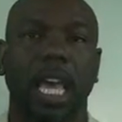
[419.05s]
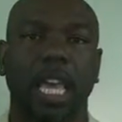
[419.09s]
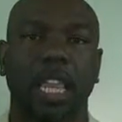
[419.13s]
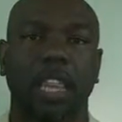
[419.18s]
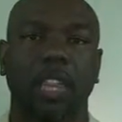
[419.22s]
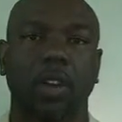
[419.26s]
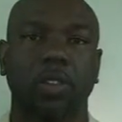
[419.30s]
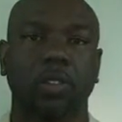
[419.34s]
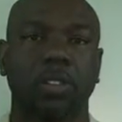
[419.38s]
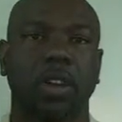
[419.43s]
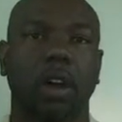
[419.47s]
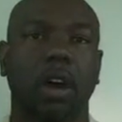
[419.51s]

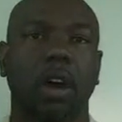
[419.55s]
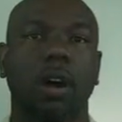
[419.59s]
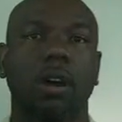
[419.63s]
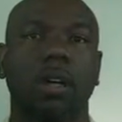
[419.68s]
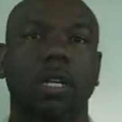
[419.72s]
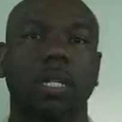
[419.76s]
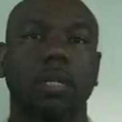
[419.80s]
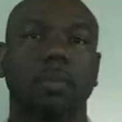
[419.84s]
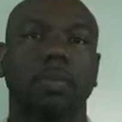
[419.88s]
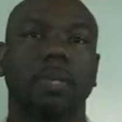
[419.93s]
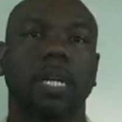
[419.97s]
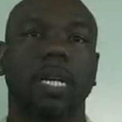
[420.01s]
Those are all
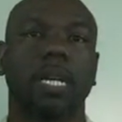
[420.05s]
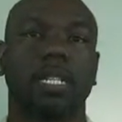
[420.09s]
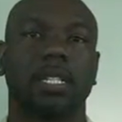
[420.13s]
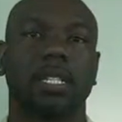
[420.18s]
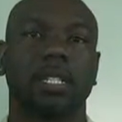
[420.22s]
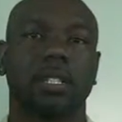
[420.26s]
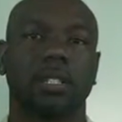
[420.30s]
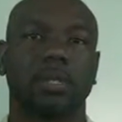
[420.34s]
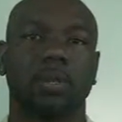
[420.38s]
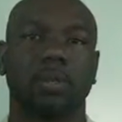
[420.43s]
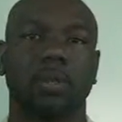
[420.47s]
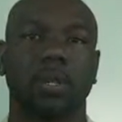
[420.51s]
good
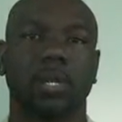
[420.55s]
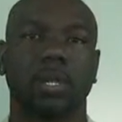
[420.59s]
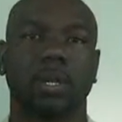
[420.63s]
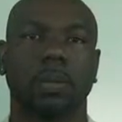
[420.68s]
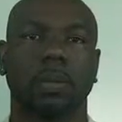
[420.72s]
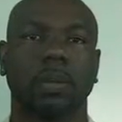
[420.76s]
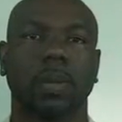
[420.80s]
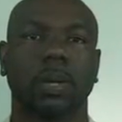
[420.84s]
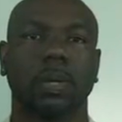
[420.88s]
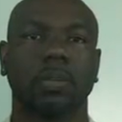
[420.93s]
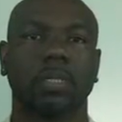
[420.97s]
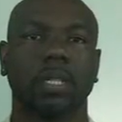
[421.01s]
places in which to
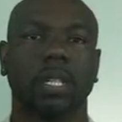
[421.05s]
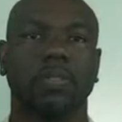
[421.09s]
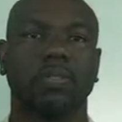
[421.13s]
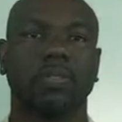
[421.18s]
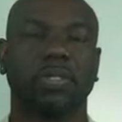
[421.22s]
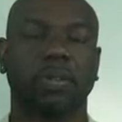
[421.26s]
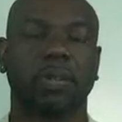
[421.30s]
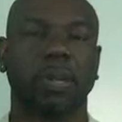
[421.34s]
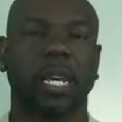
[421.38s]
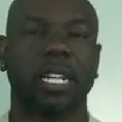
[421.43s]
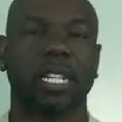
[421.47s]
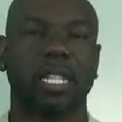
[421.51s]
post
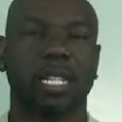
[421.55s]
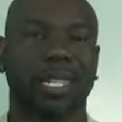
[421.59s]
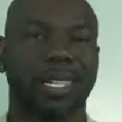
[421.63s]
information.